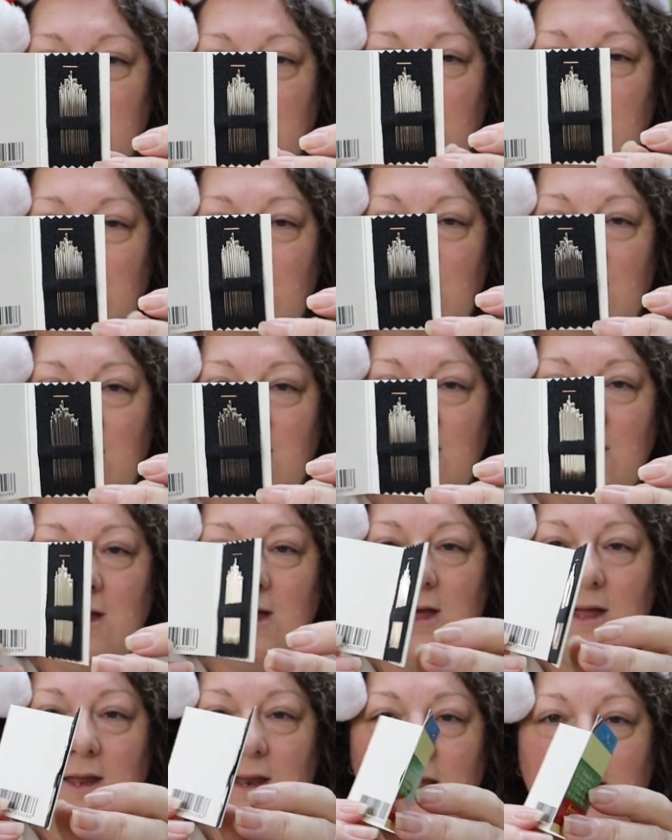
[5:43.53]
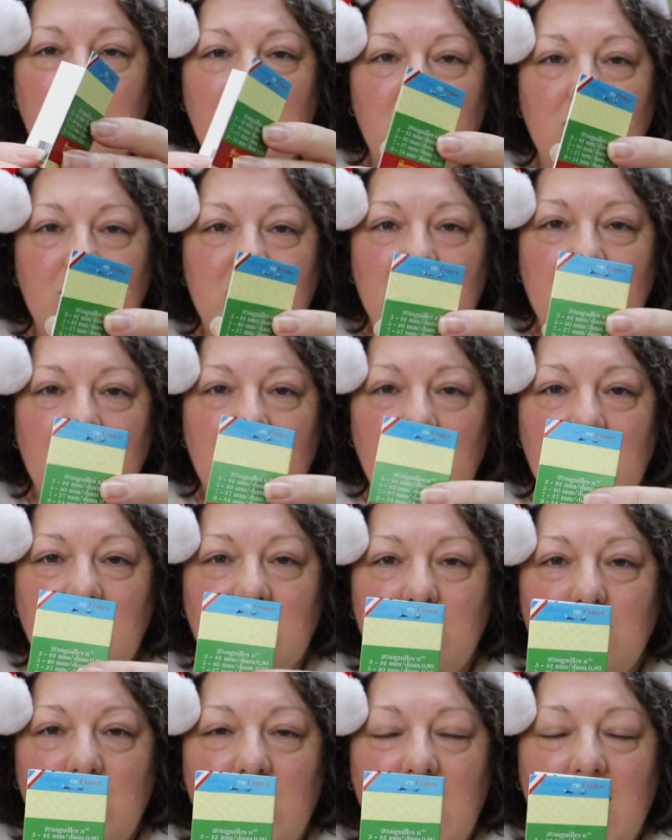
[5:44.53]
little needles
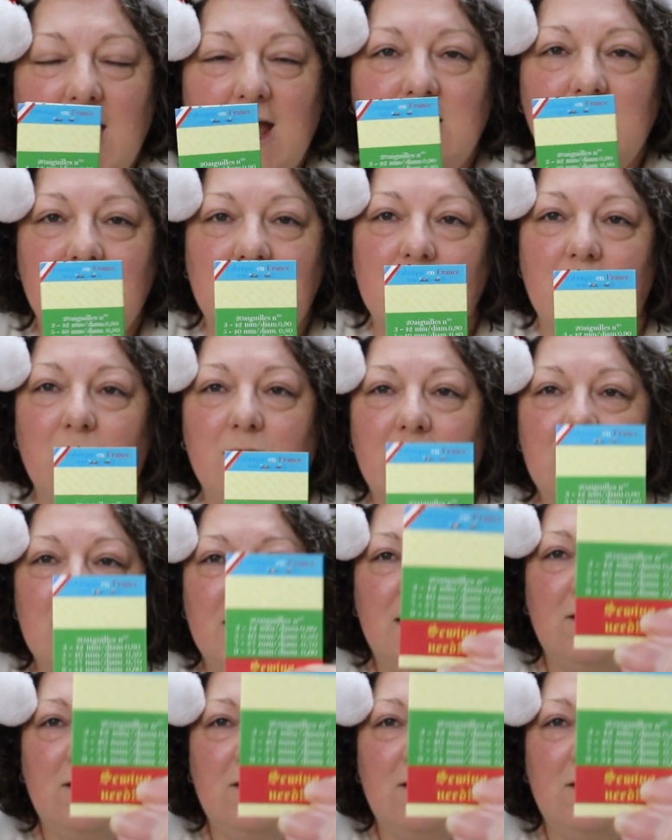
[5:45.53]
there, some hand sewing